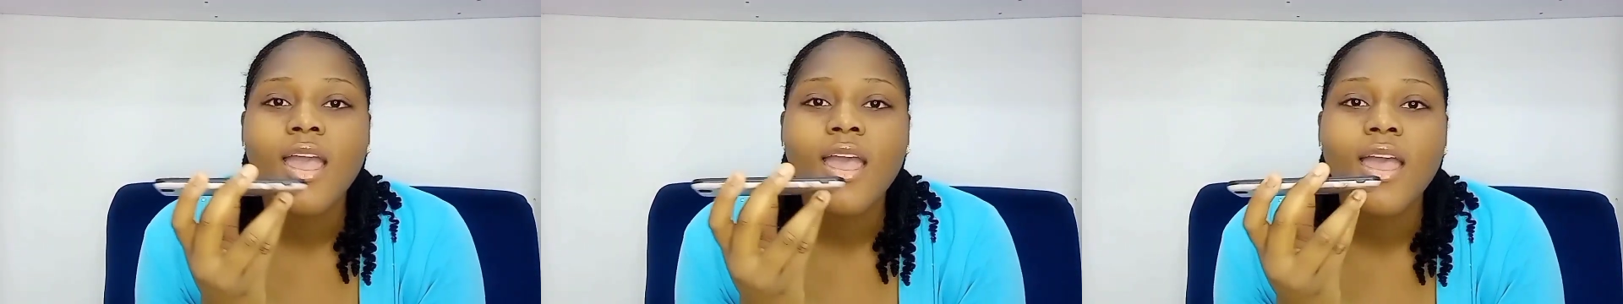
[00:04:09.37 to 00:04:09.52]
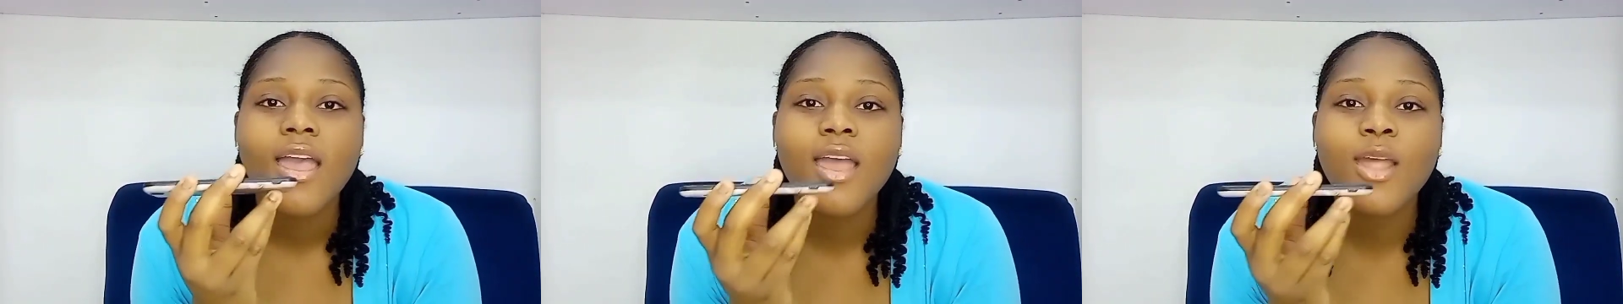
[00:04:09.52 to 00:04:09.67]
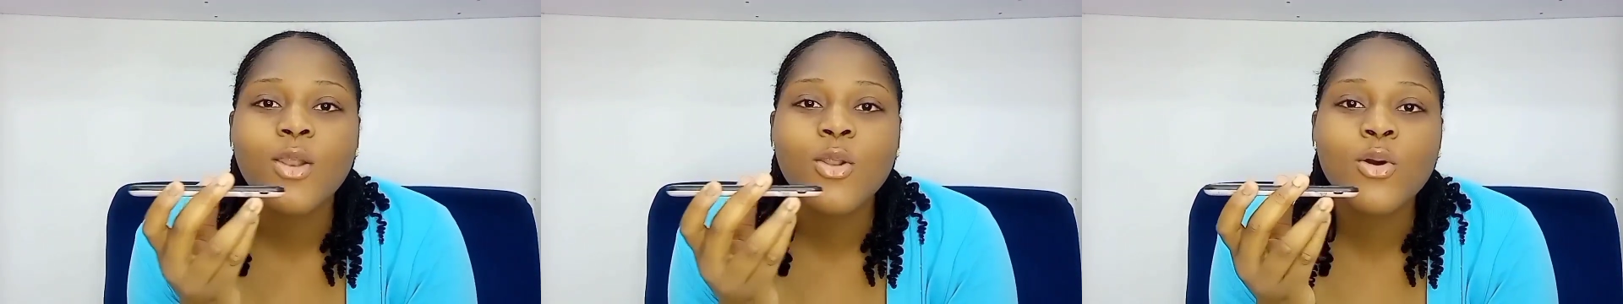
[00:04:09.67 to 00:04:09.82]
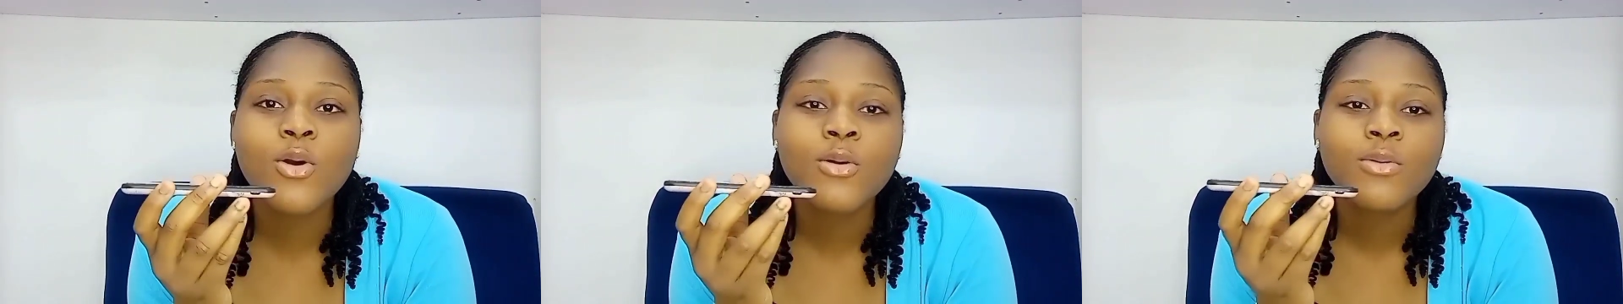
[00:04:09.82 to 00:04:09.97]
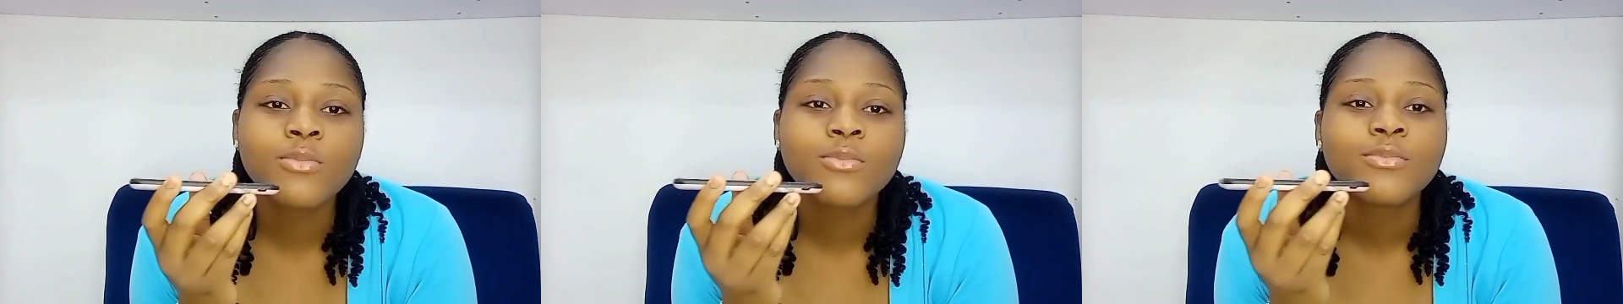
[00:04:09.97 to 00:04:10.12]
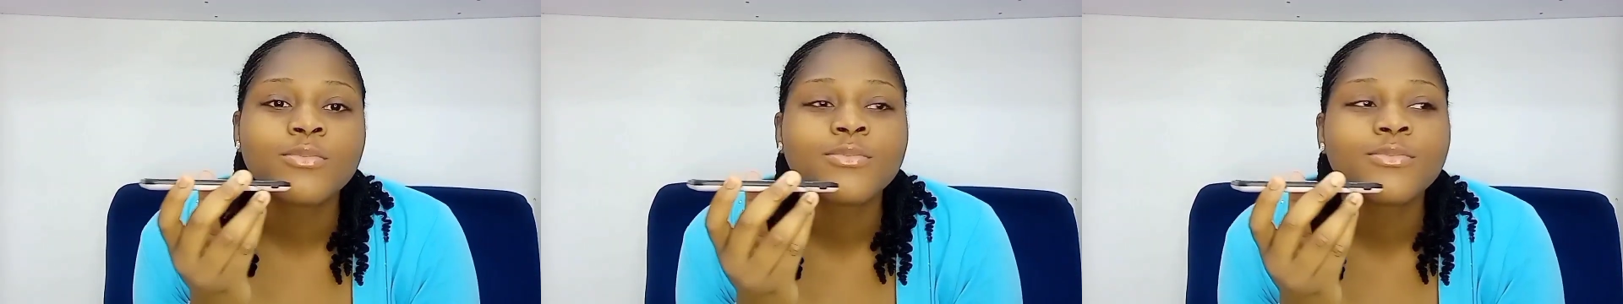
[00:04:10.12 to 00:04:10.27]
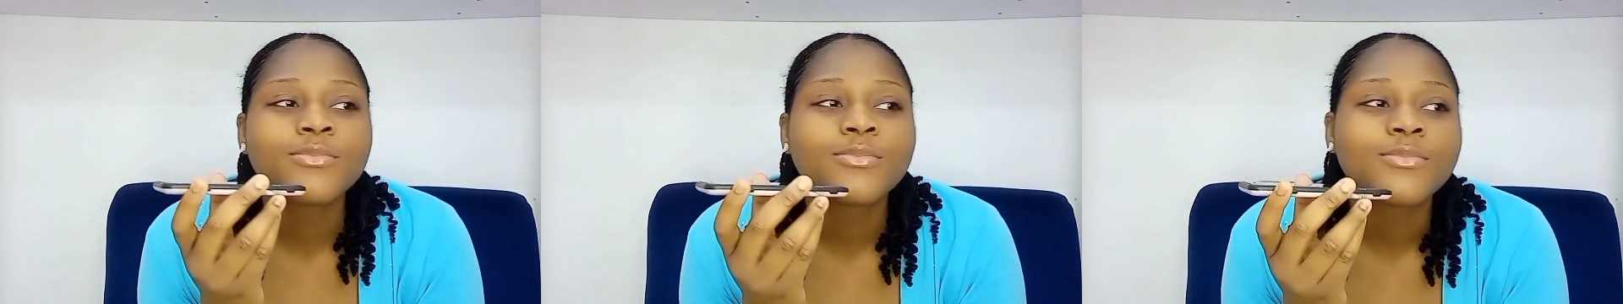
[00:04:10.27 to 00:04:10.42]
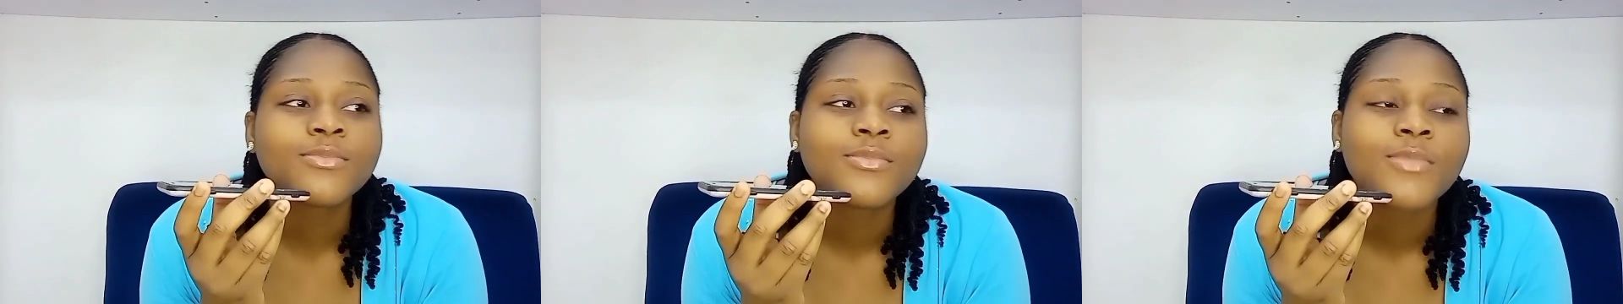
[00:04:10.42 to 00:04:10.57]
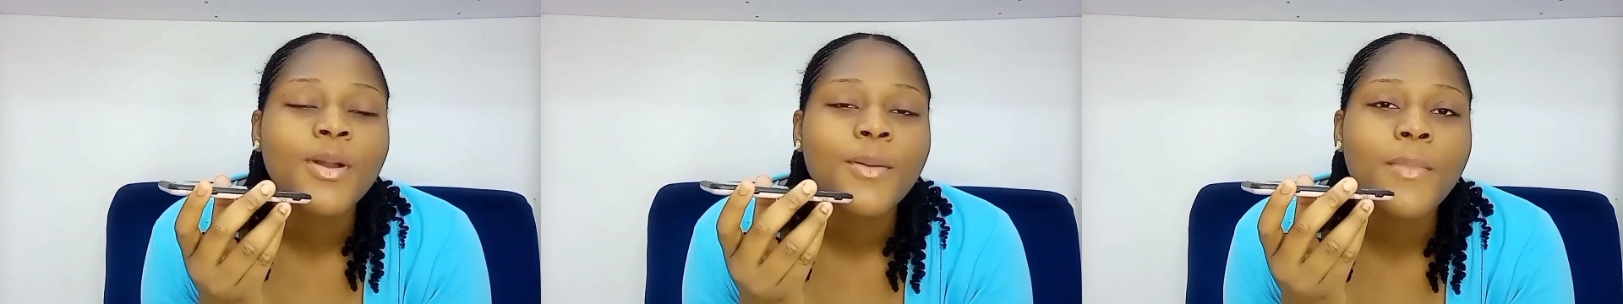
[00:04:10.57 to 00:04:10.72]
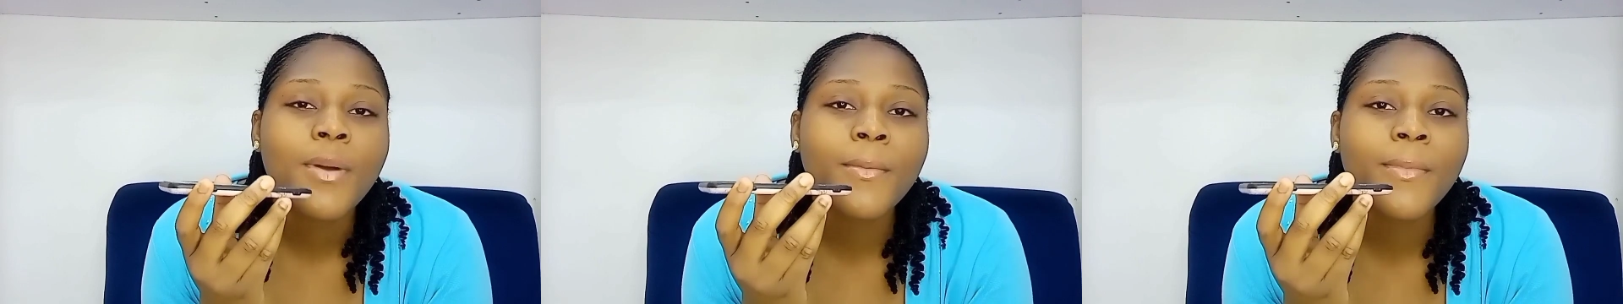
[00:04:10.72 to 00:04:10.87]
Hello?
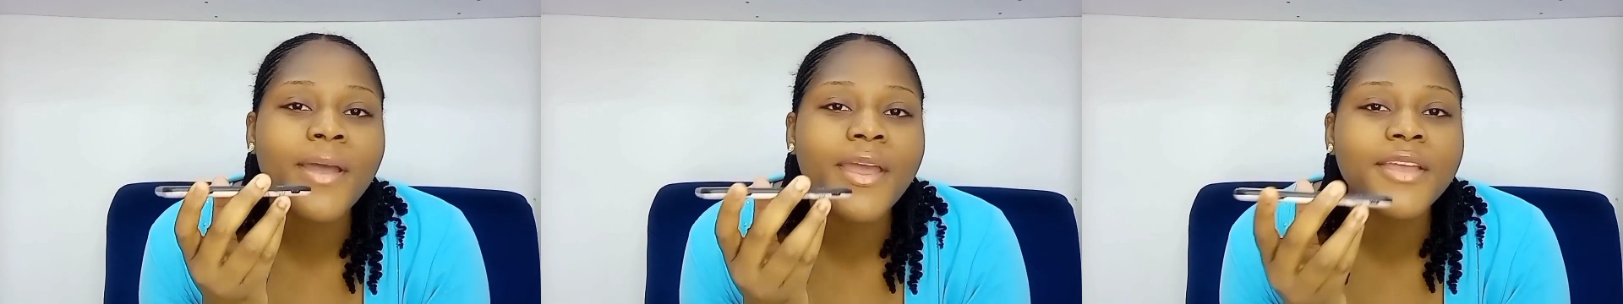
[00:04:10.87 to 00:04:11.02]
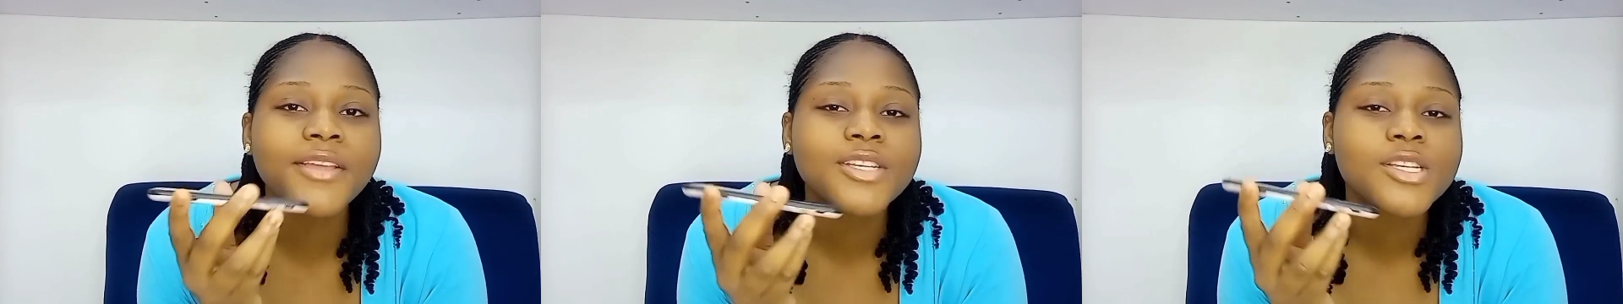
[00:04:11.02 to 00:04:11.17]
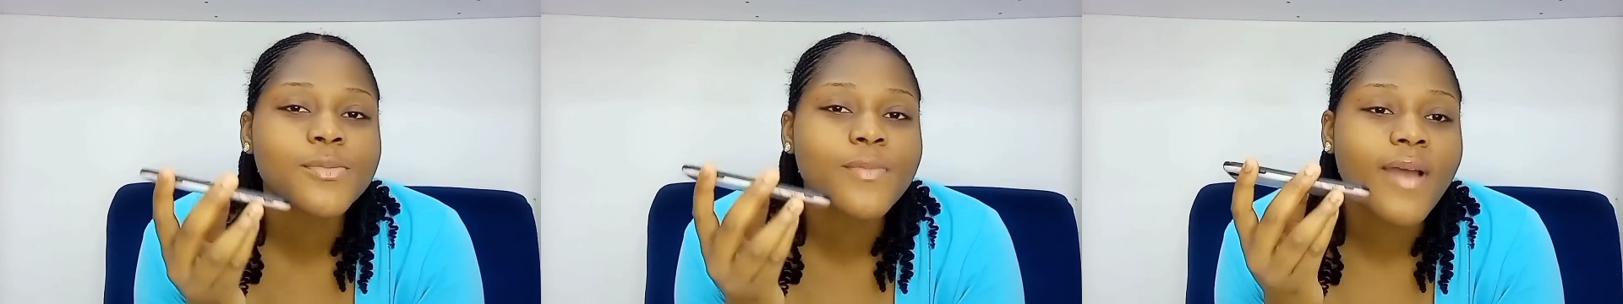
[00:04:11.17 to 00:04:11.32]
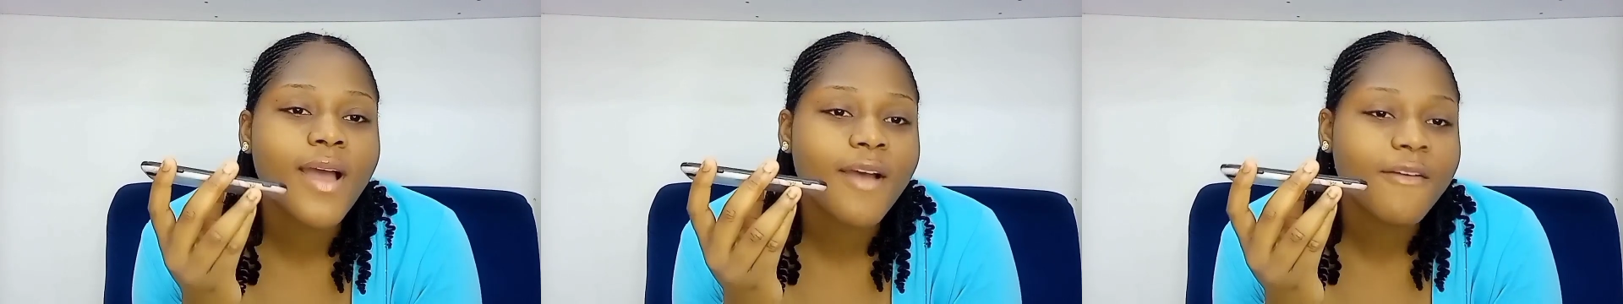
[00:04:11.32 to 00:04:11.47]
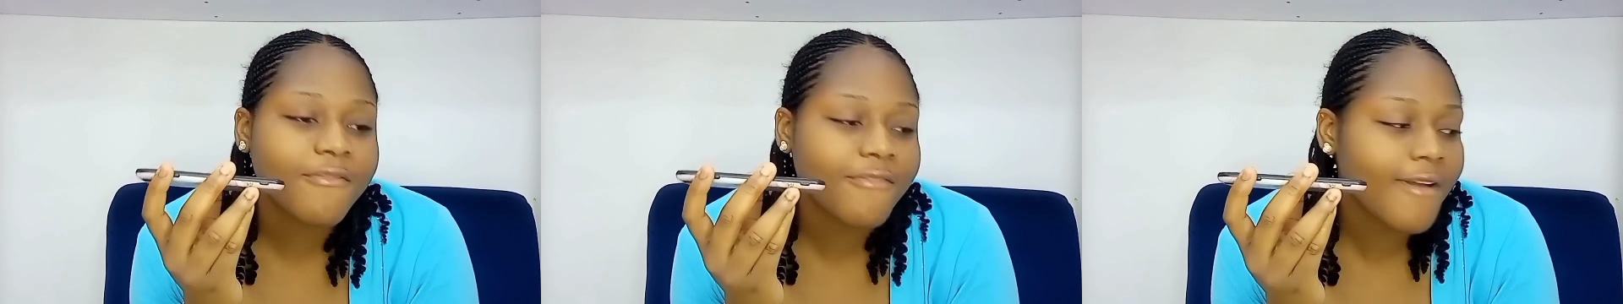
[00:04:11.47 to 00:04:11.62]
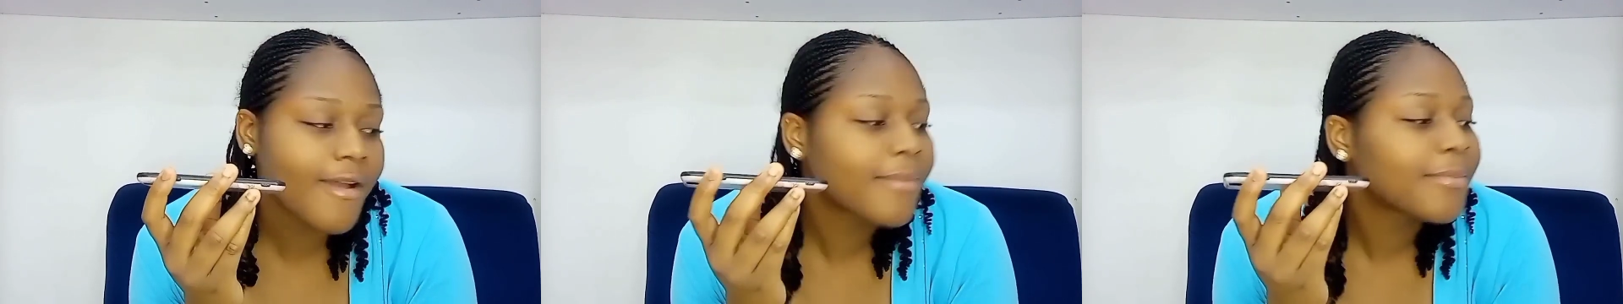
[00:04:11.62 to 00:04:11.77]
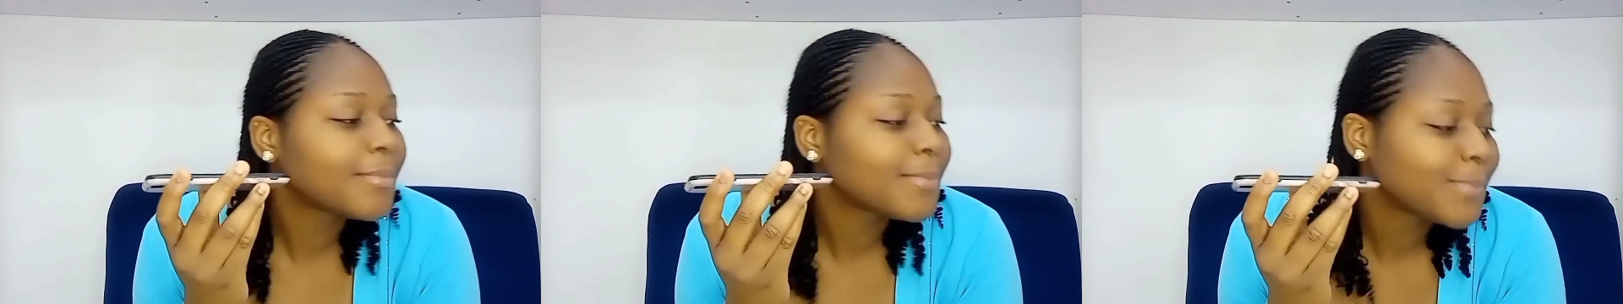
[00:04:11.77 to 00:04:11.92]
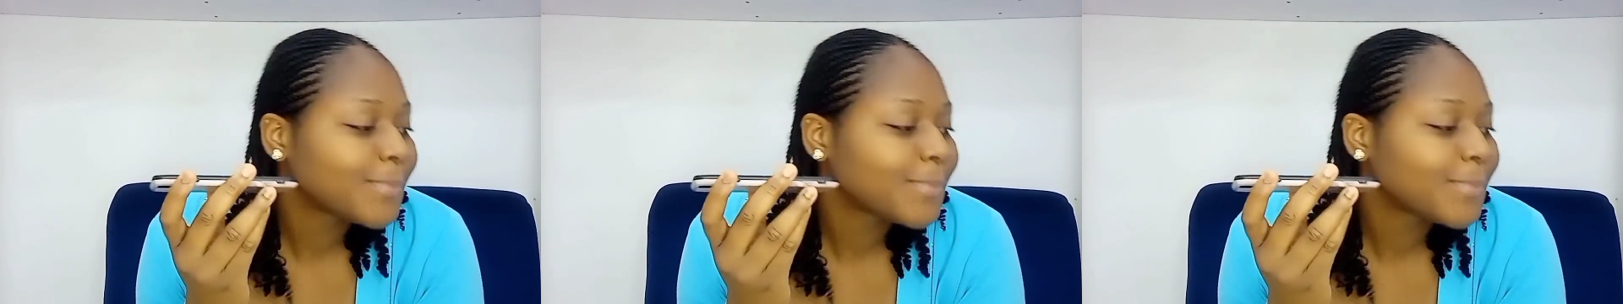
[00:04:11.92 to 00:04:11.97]
Mama Ejima Afa.